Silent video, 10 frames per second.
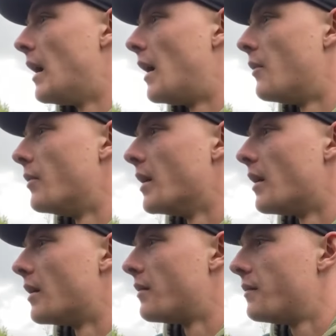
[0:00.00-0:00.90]
and we
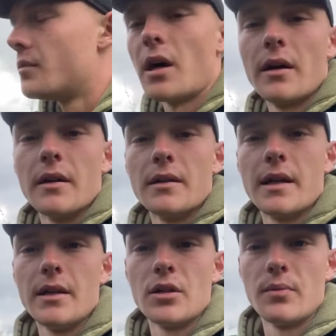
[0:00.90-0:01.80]
are targeting
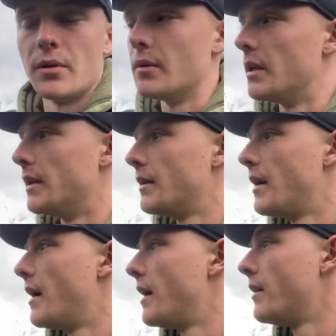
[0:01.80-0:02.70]
tench purely.
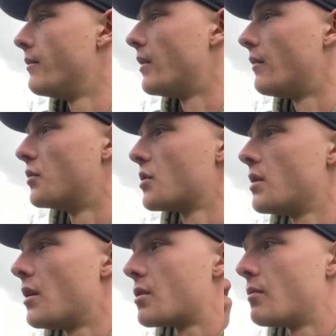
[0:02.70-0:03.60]
Um, I've just
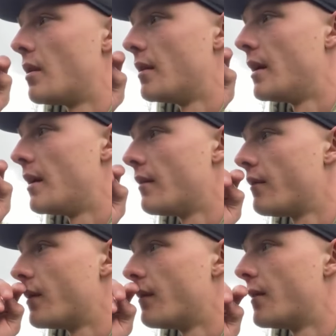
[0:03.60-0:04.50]
lost one there
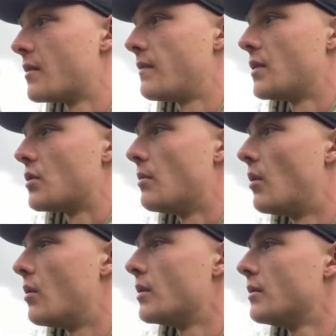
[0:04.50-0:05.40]
for the first fish of the
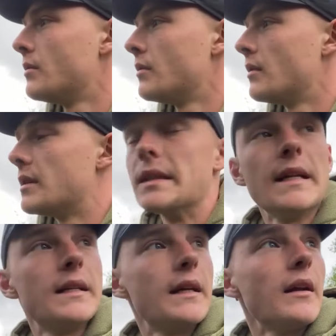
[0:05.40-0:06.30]
morning. I
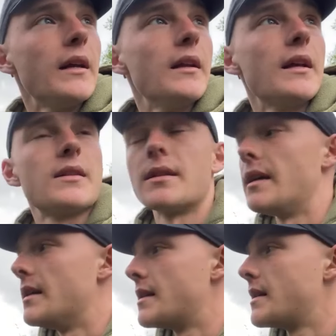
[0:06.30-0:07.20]
did get here last
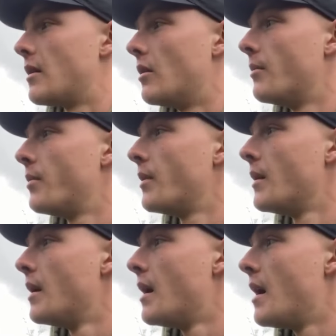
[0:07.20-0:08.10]
night and set up,
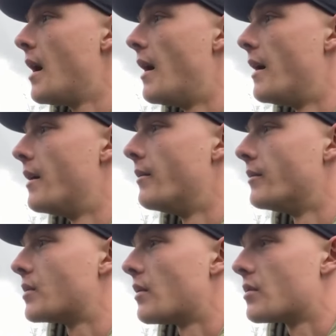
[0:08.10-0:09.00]

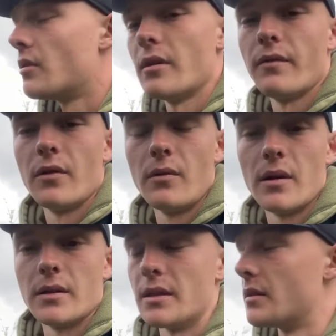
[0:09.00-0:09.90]
um, so I talk you through what
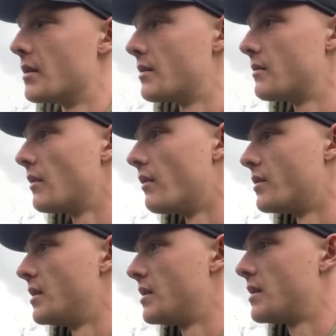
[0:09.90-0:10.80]
I did. This
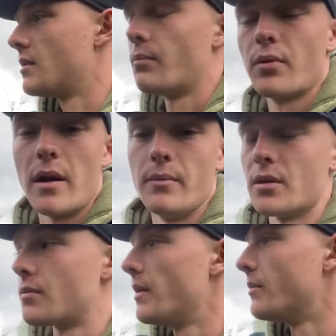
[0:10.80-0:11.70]
obviously prime the
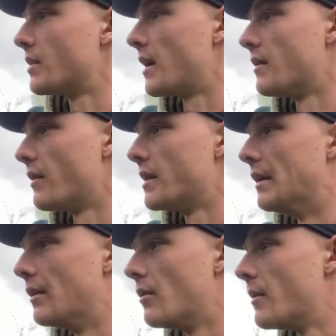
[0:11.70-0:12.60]
swim and get it ready
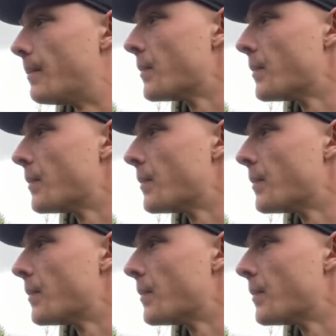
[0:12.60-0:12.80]
and going.